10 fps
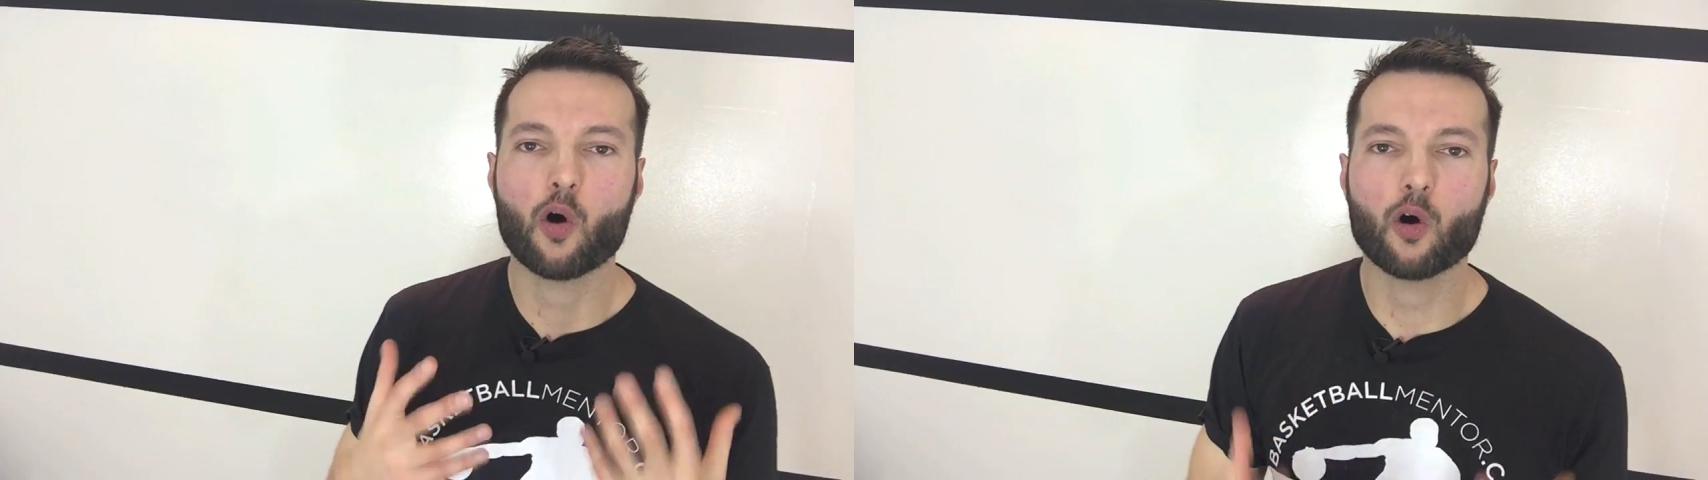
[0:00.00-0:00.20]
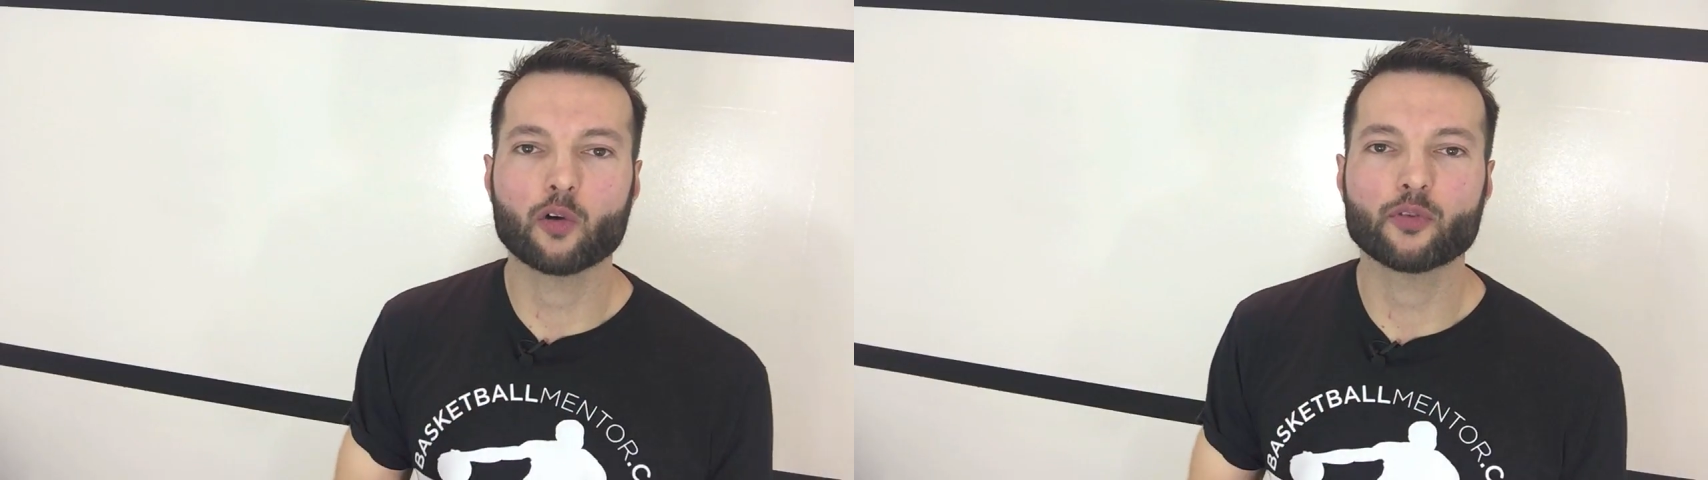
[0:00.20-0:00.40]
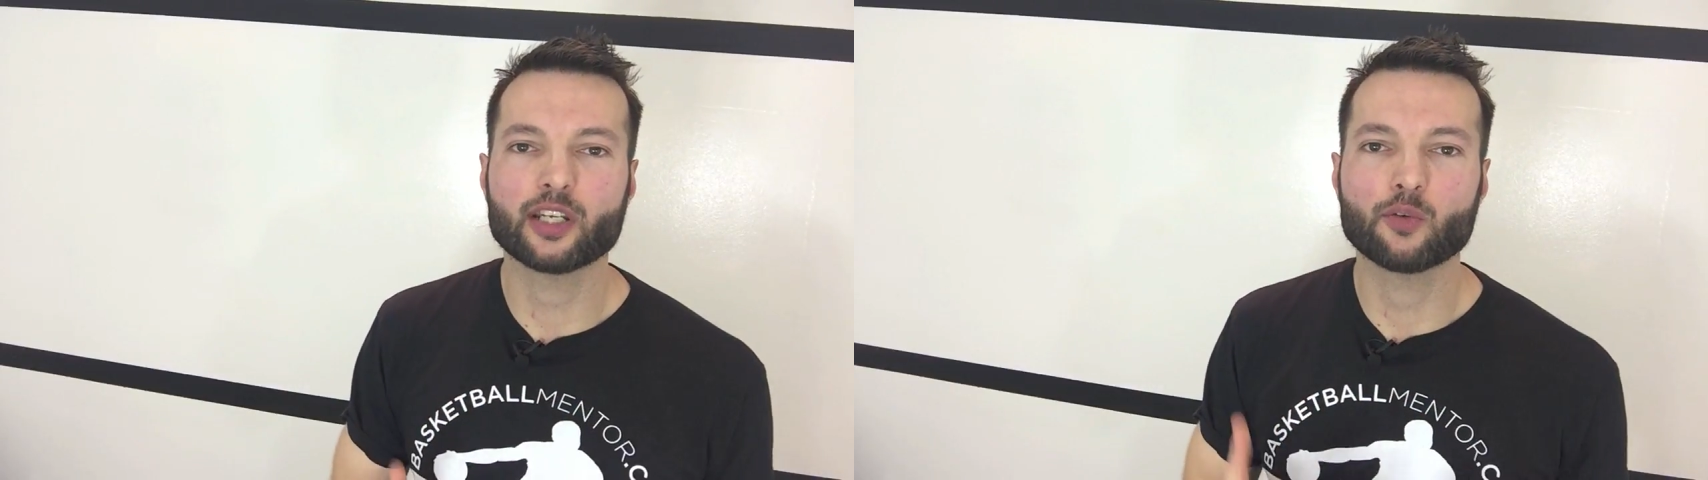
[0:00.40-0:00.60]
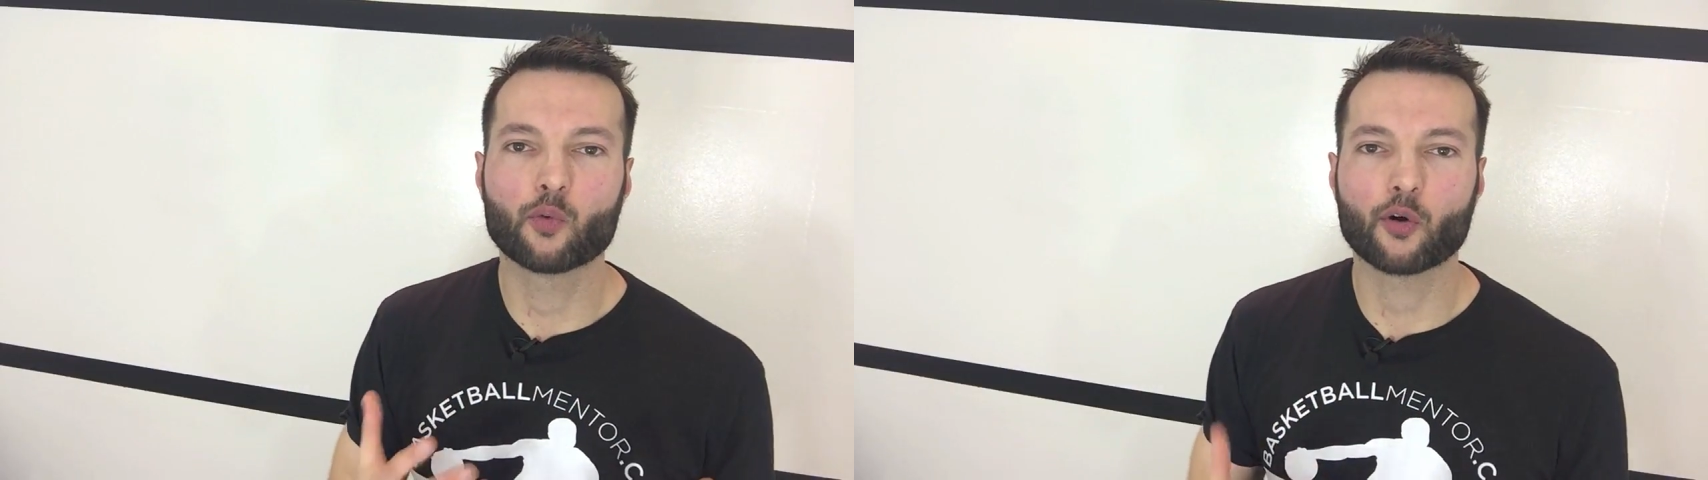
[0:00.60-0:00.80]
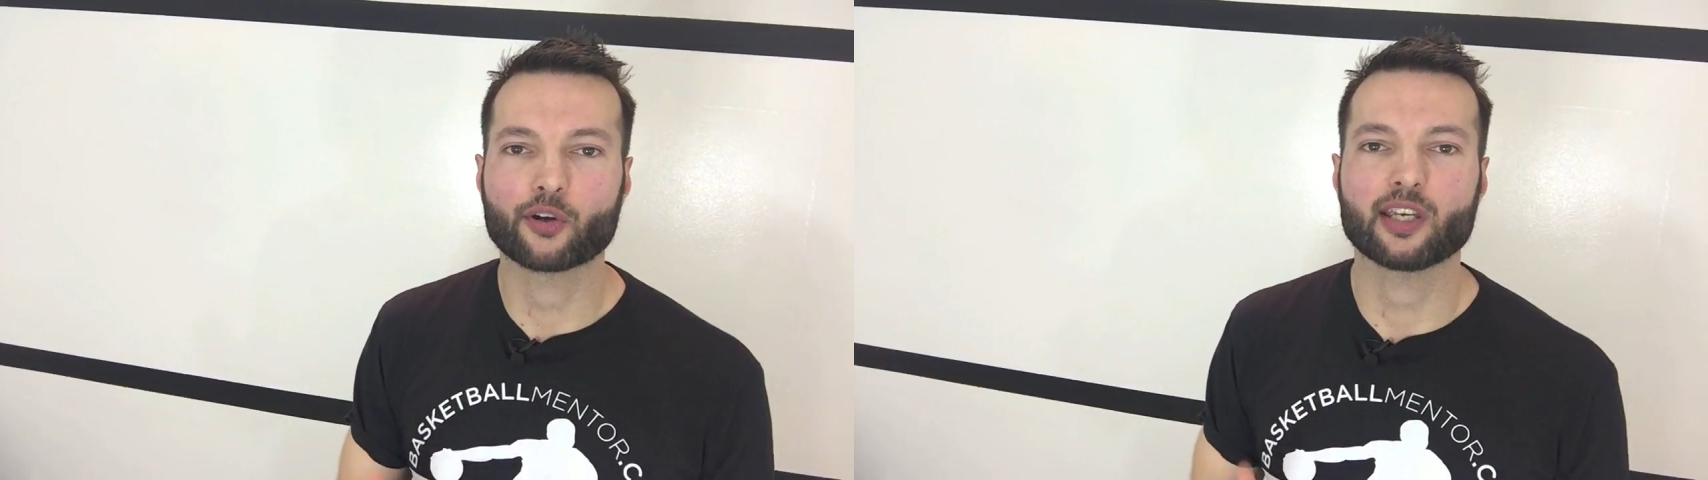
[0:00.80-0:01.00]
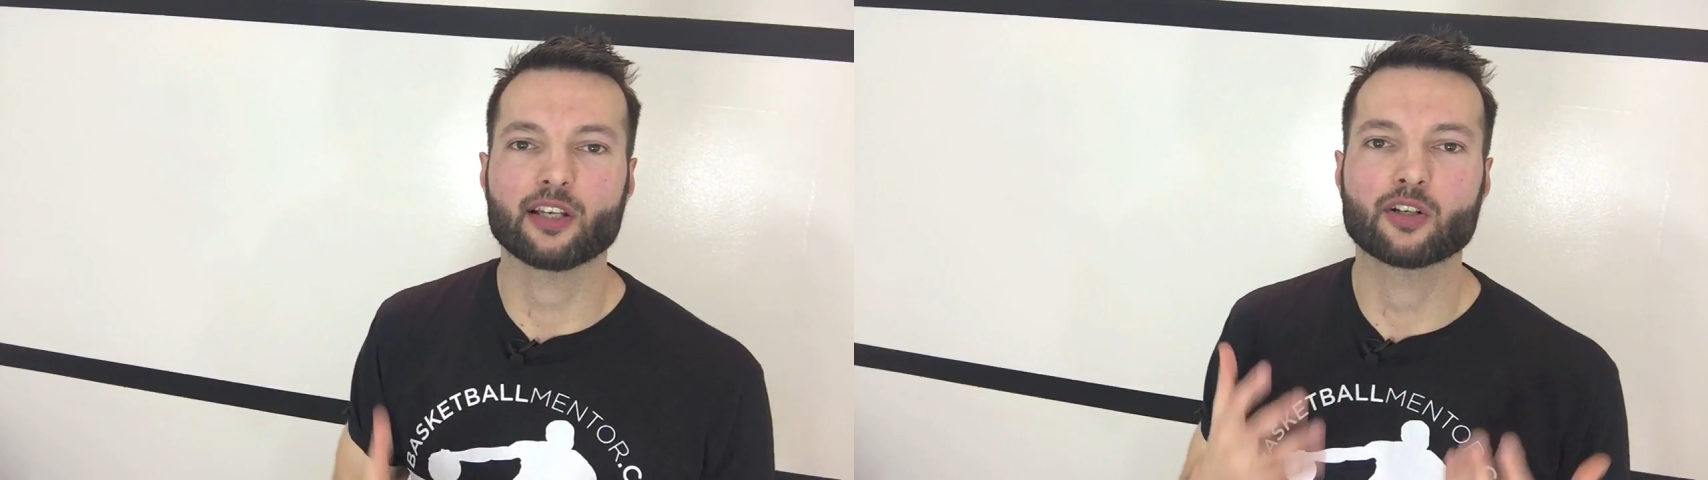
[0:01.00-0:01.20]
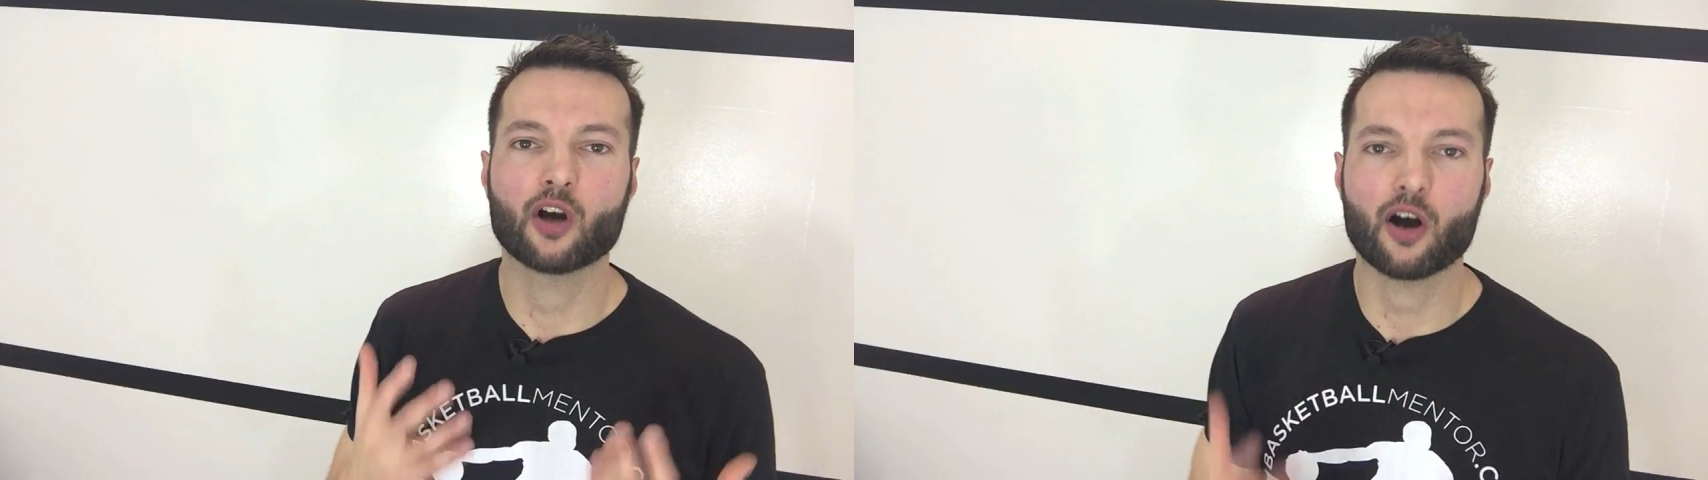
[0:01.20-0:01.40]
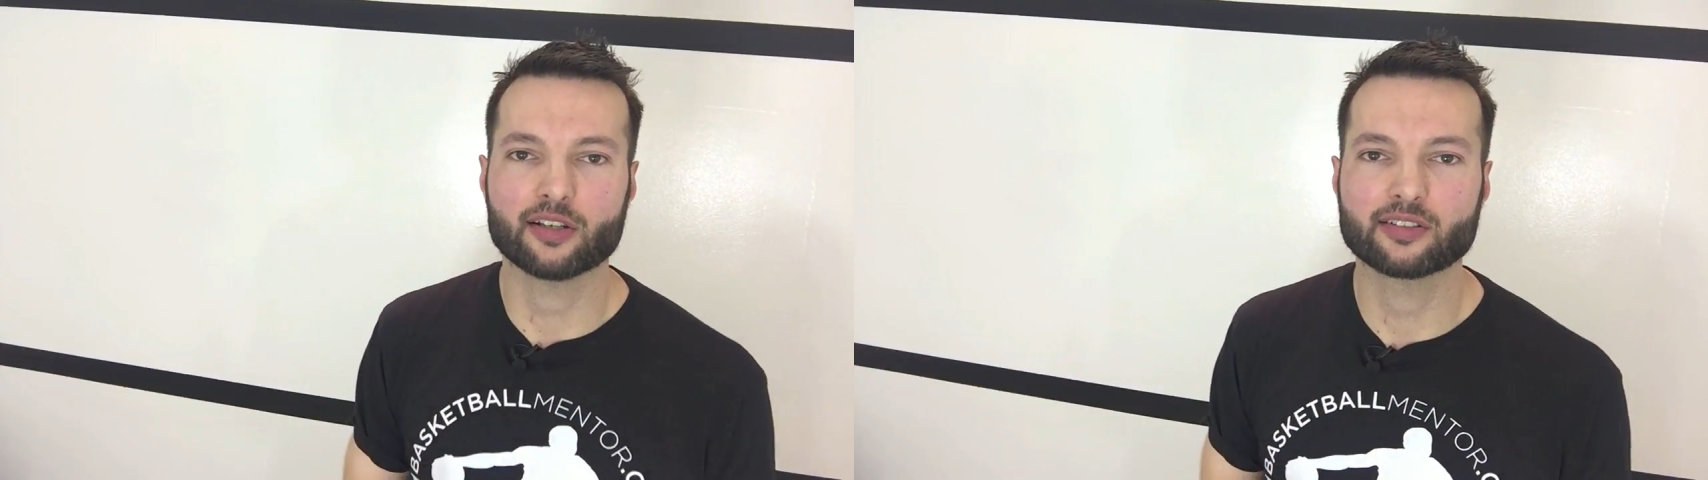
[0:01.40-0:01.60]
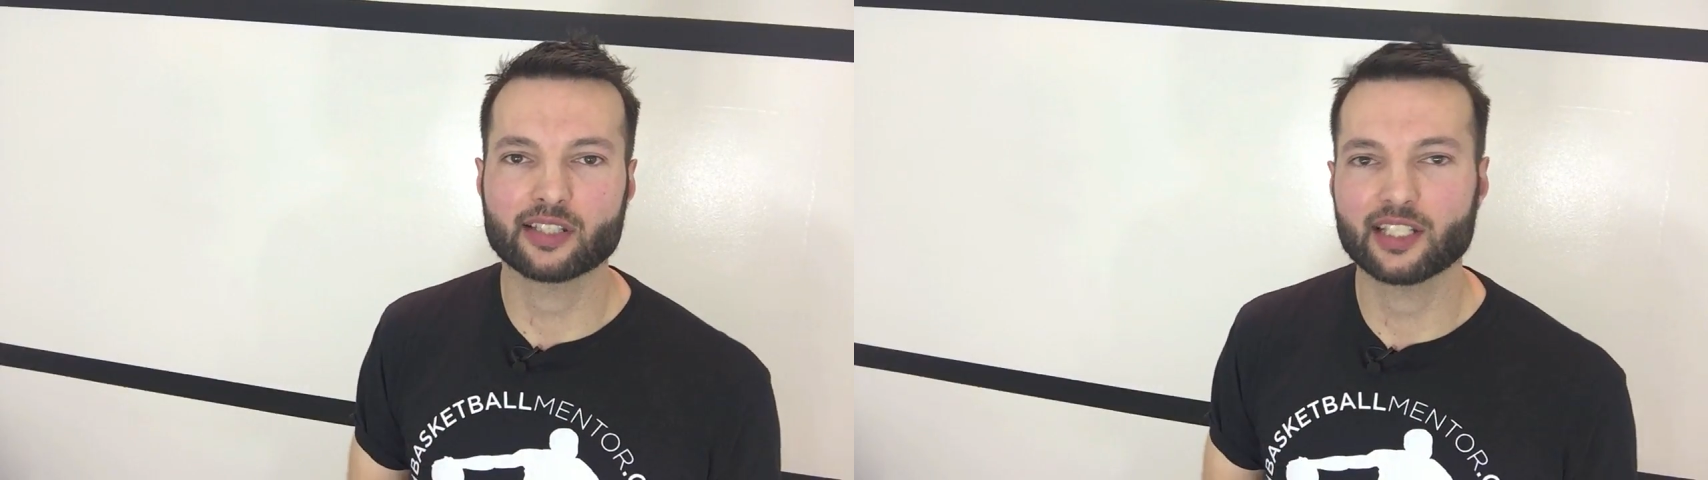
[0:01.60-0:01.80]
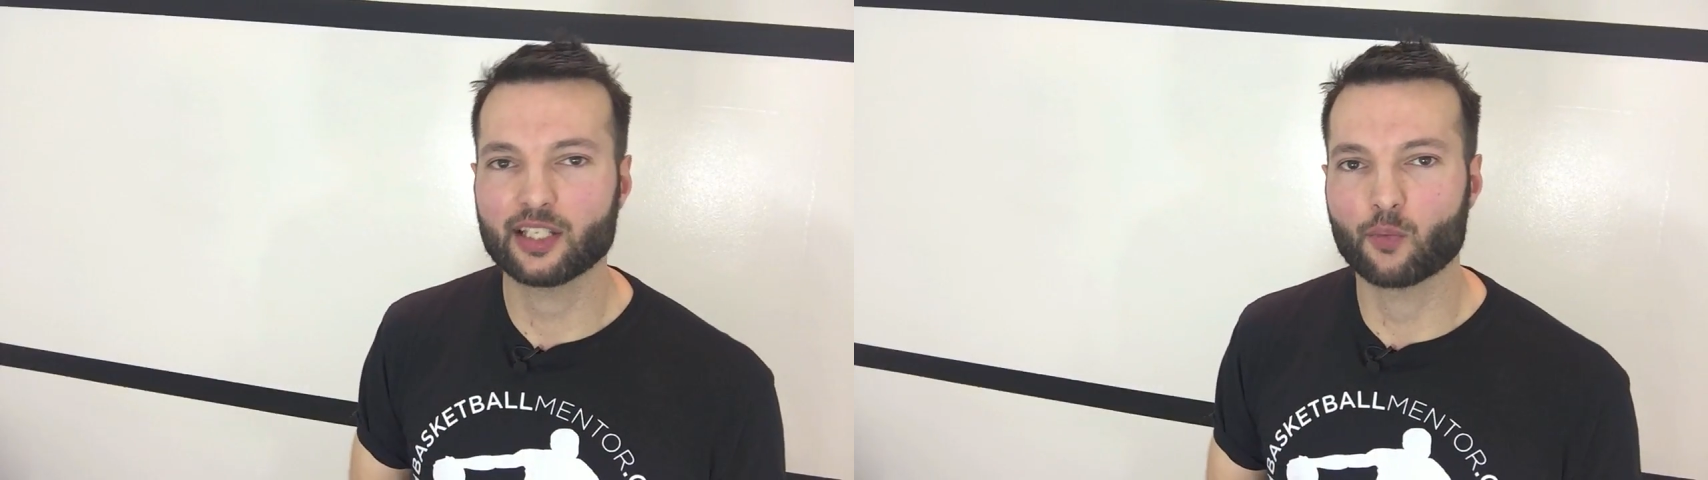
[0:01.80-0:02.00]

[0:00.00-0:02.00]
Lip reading: already working constantly